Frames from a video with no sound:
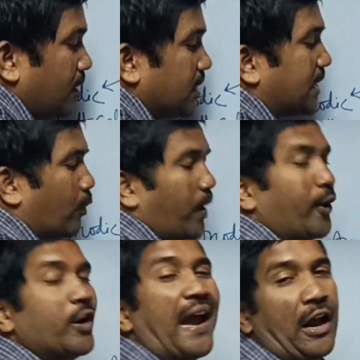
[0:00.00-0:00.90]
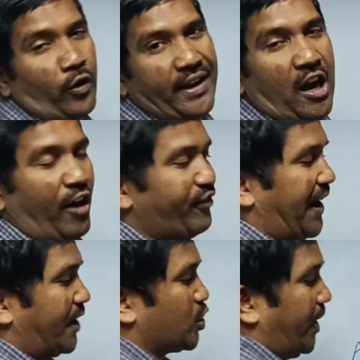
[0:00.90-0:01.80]
radon anodic half
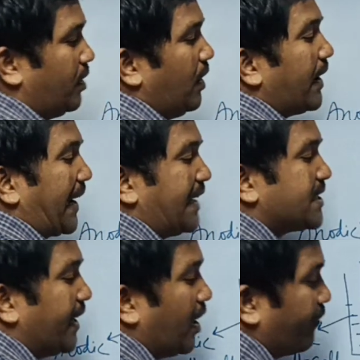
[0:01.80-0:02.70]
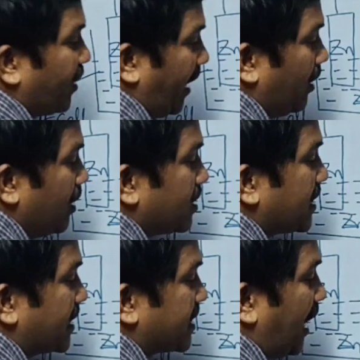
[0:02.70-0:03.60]
reaction. Right side of the
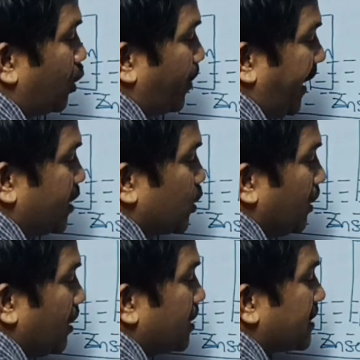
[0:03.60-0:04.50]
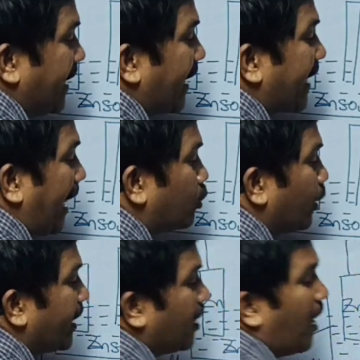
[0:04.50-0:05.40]
salt bridge, here
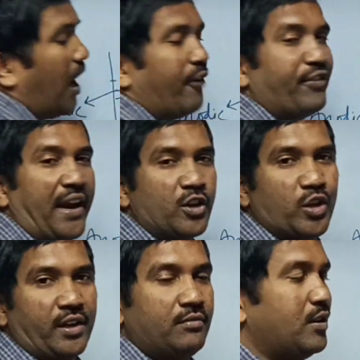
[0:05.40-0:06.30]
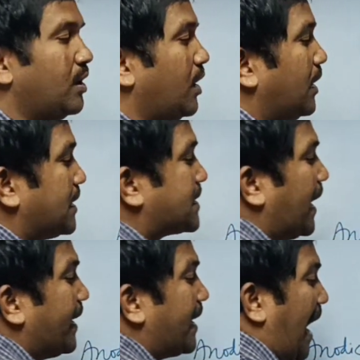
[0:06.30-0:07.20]
cathodic half reaction.
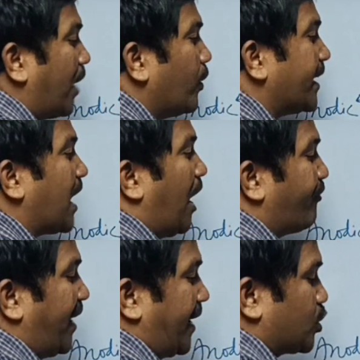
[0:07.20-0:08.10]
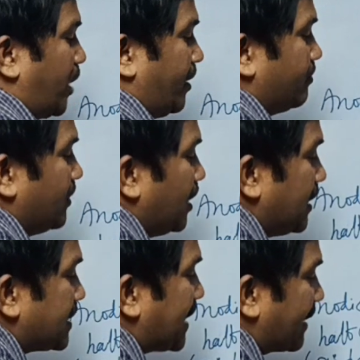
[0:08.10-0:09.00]
In anodic half reaction,
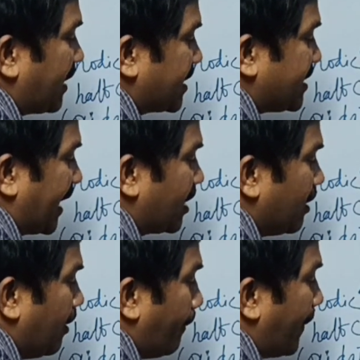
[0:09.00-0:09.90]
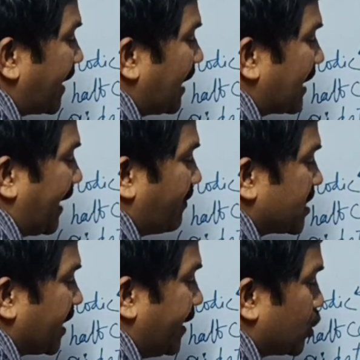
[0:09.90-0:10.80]
the metal
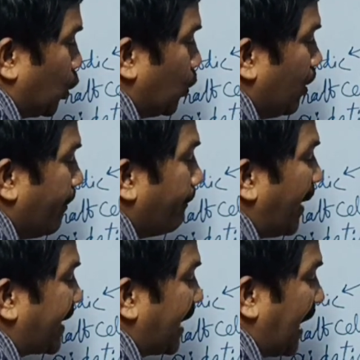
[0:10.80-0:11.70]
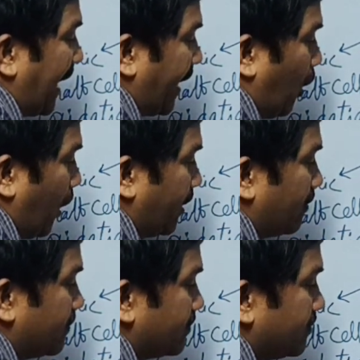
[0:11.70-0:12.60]
converts into metal ion.